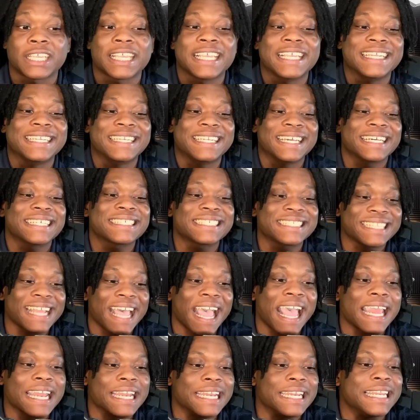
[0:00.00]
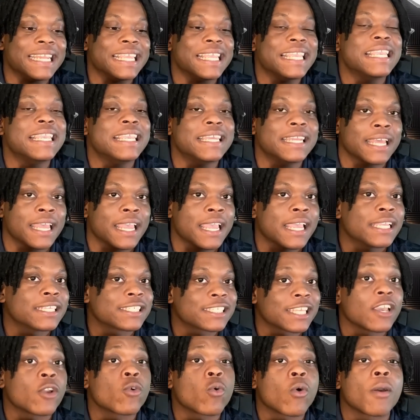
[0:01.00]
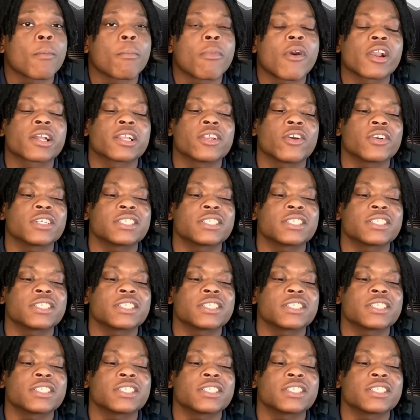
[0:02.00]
He does not need Saquon Barkley,